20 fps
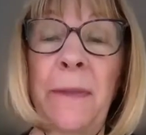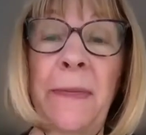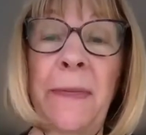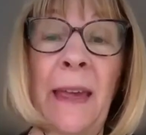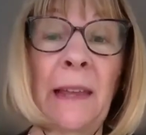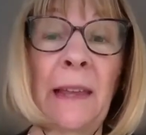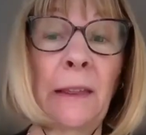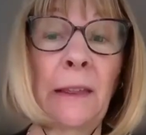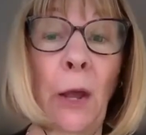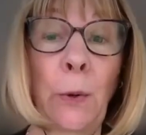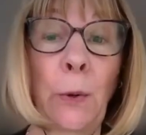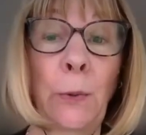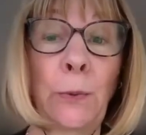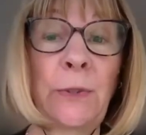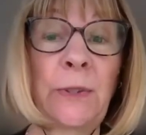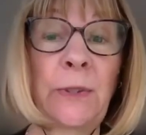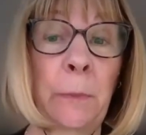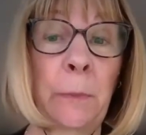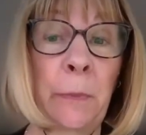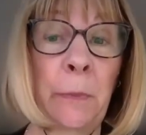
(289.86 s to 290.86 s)
that
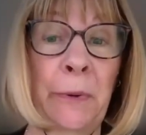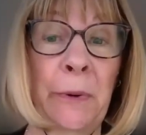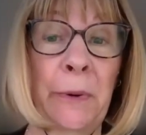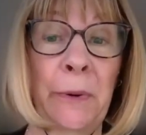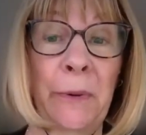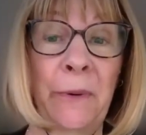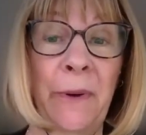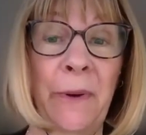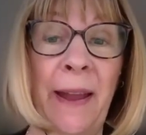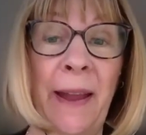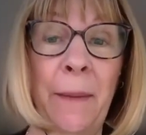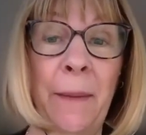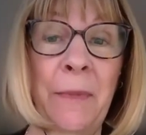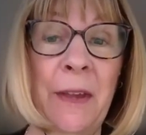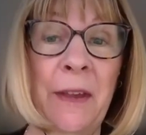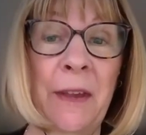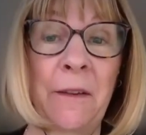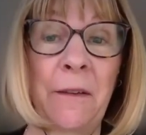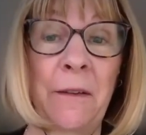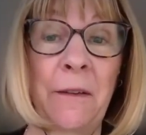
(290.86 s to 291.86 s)
Lowe's program
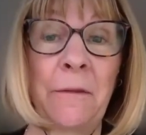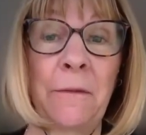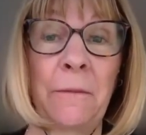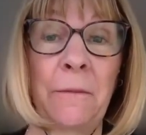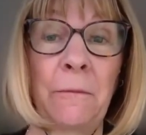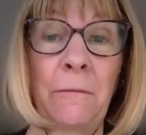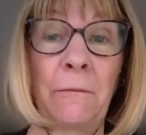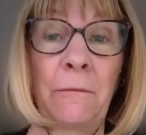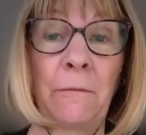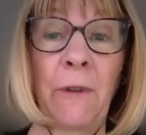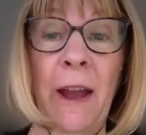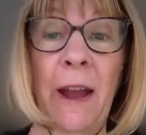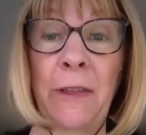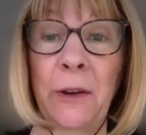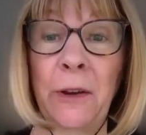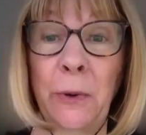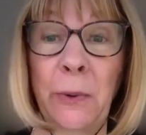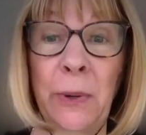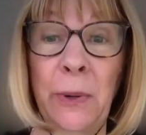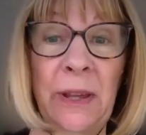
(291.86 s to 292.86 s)
rather
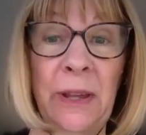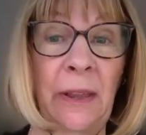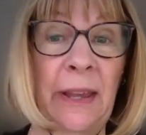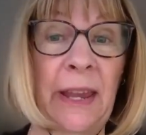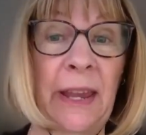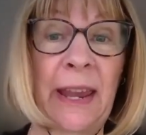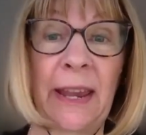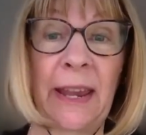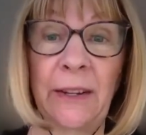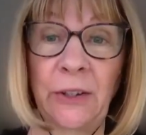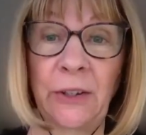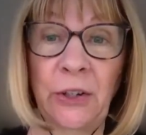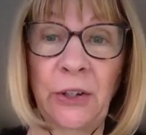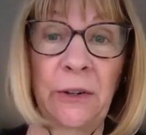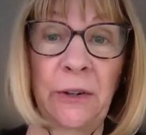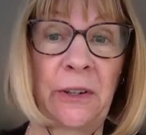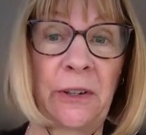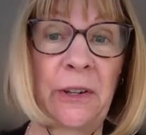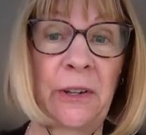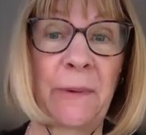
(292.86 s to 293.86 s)
quickly and
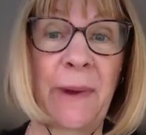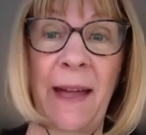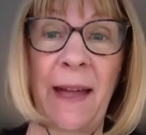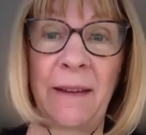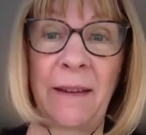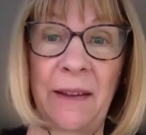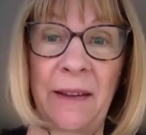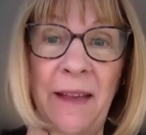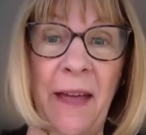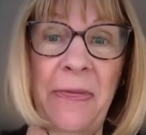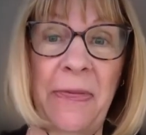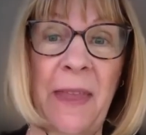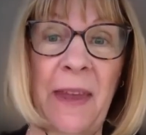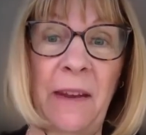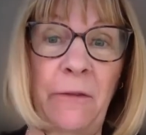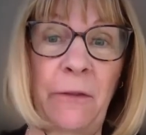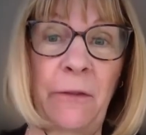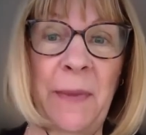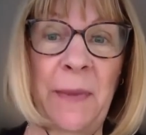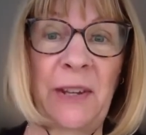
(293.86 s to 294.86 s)
turned it around and got that
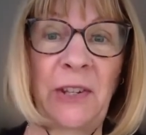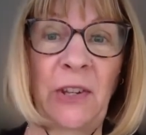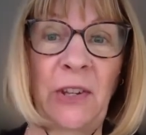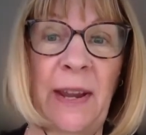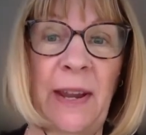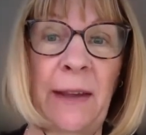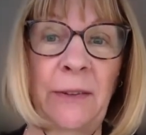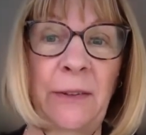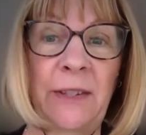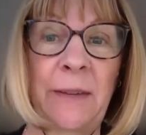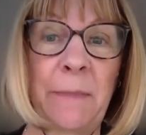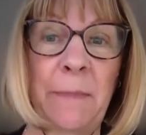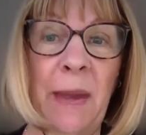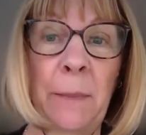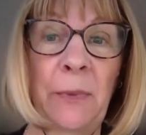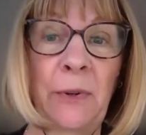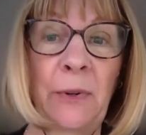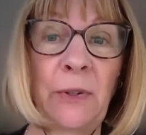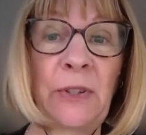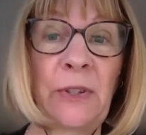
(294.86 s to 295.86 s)
information out to
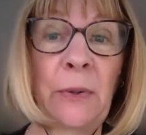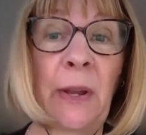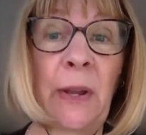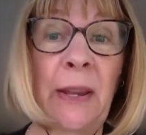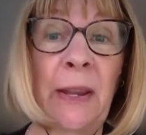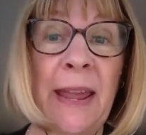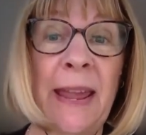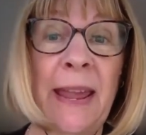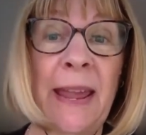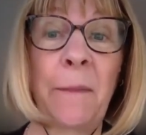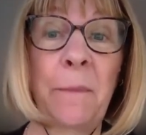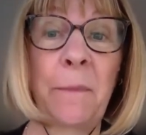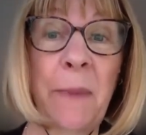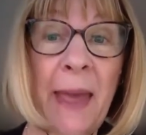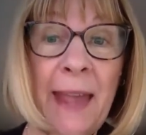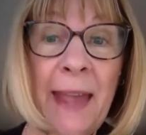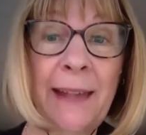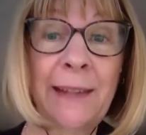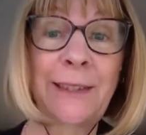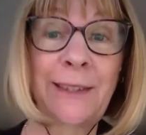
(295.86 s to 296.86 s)
members. So it
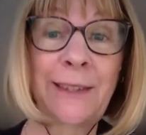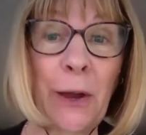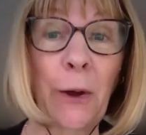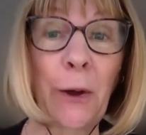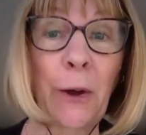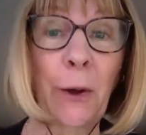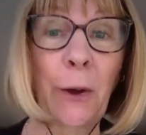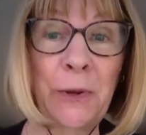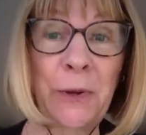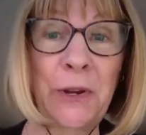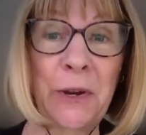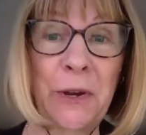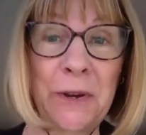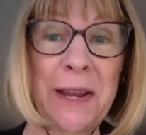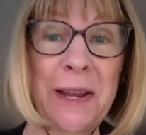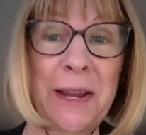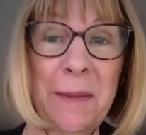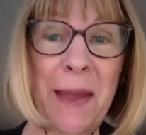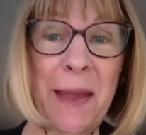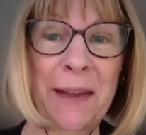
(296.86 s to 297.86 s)
pays to open your
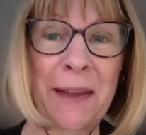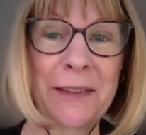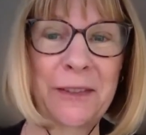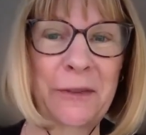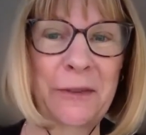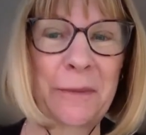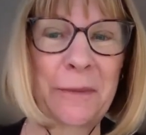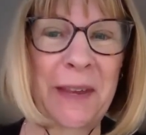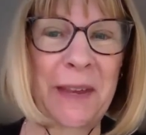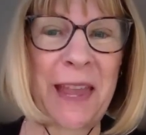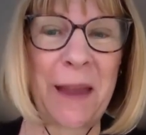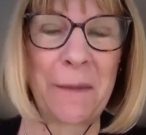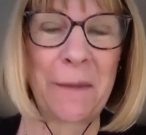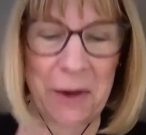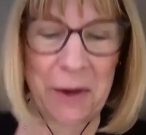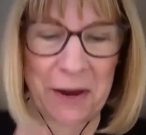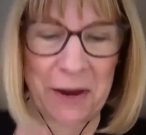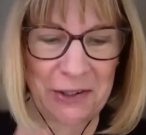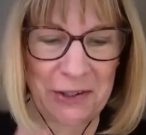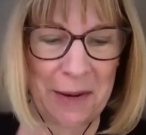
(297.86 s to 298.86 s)
emails from the Cape
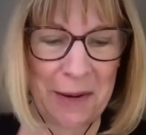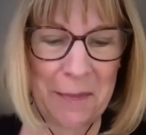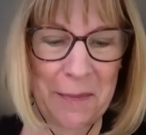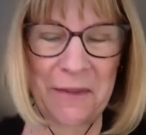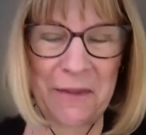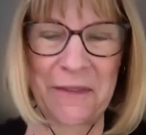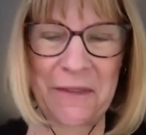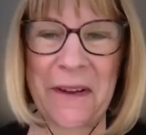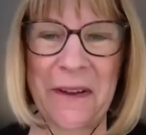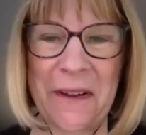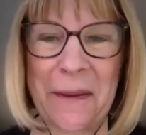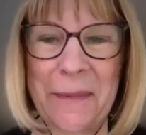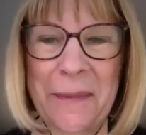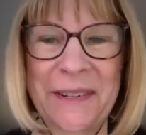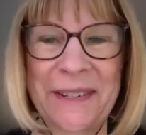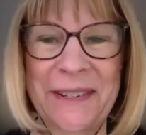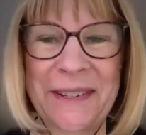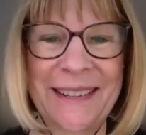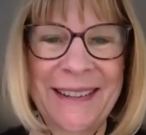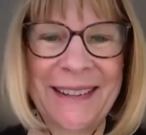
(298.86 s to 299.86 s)
Cod Chamber of
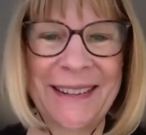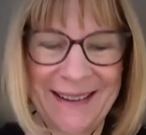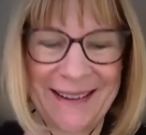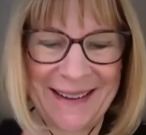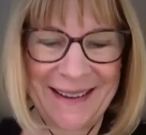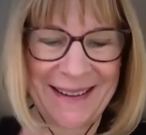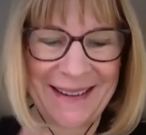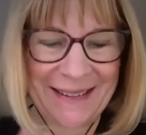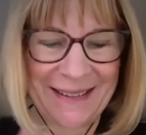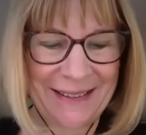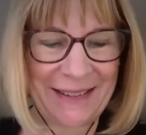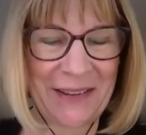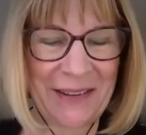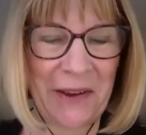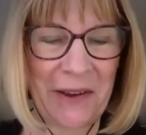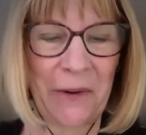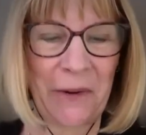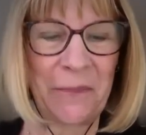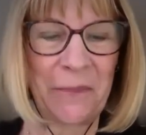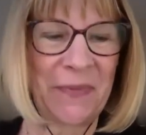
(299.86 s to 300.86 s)
Commerce.
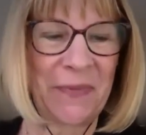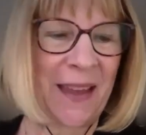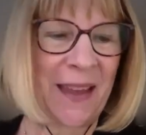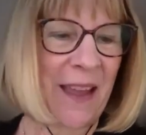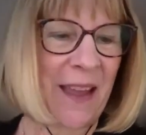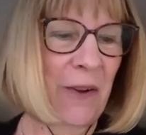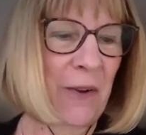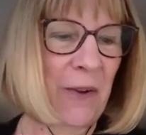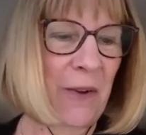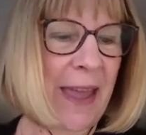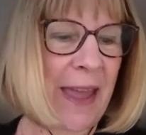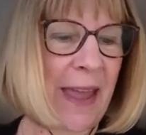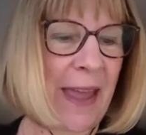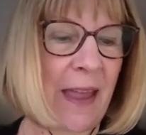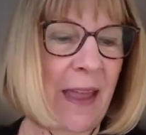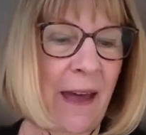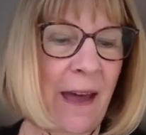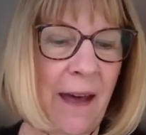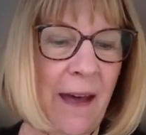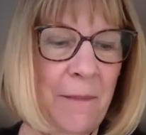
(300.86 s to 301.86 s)
So, okay.
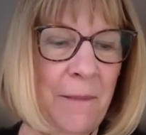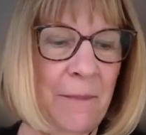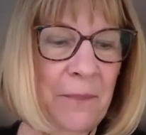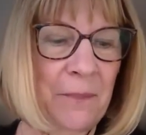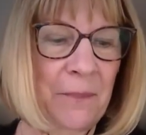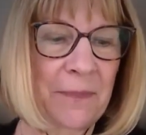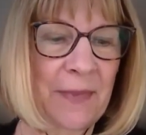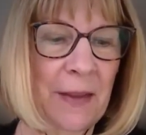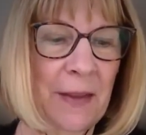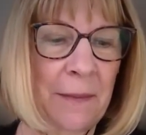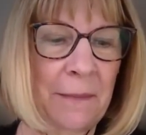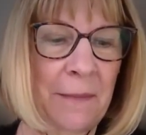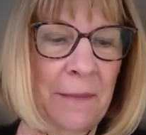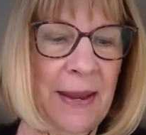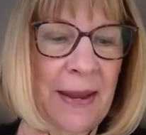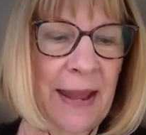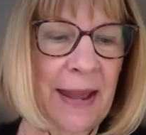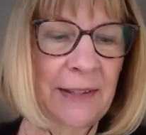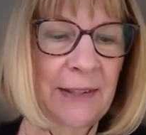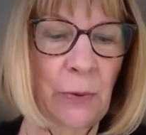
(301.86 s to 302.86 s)
My
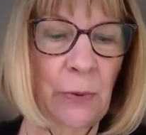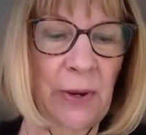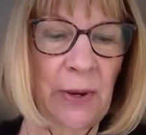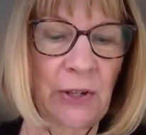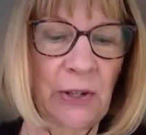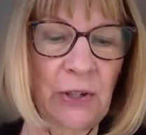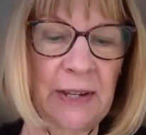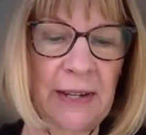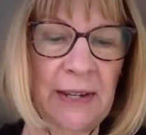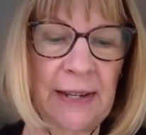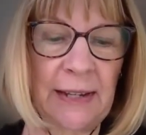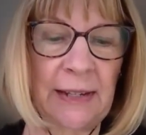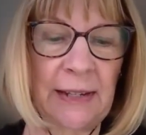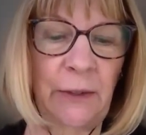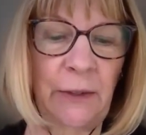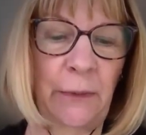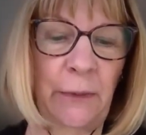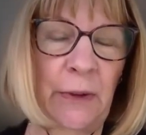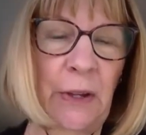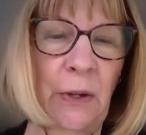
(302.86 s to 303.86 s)
next question is
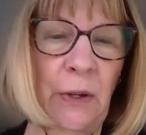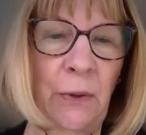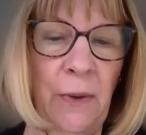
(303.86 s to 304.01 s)
for you,